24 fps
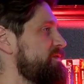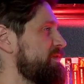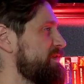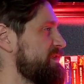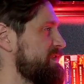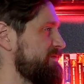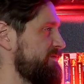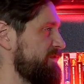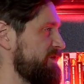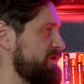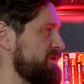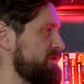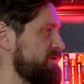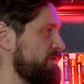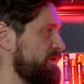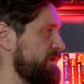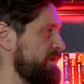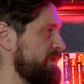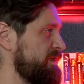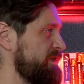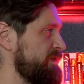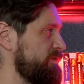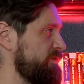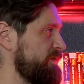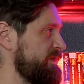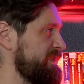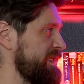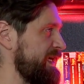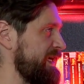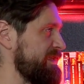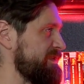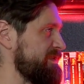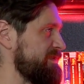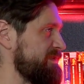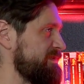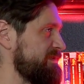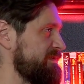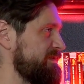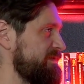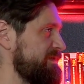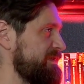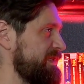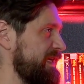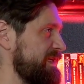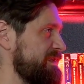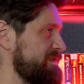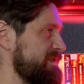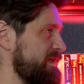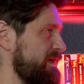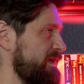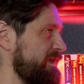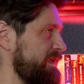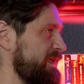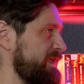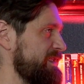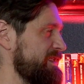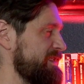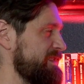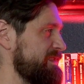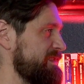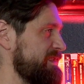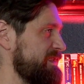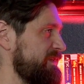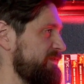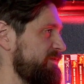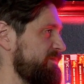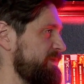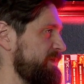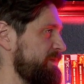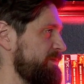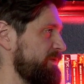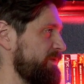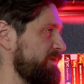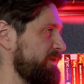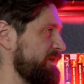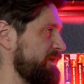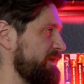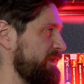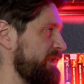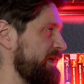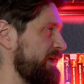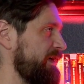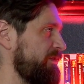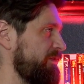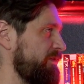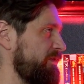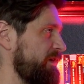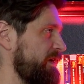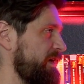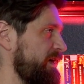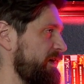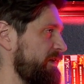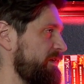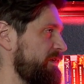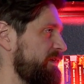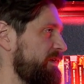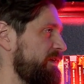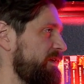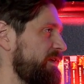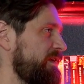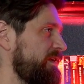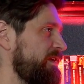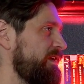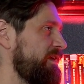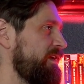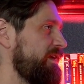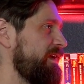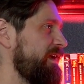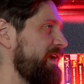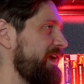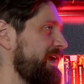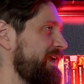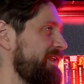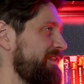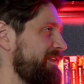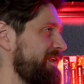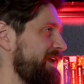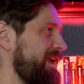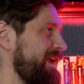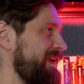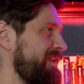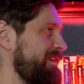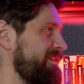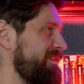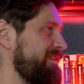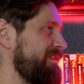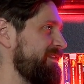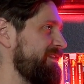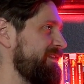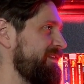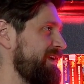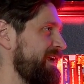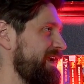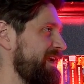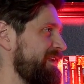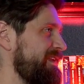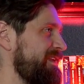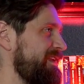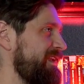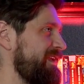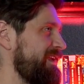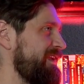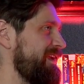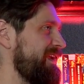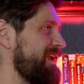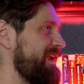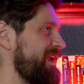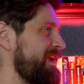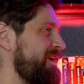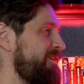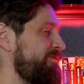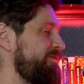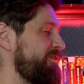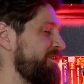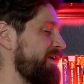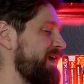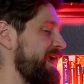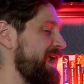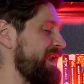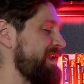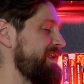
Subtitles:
do this first one and do a test audience and see if people are going to like it or not. And if they're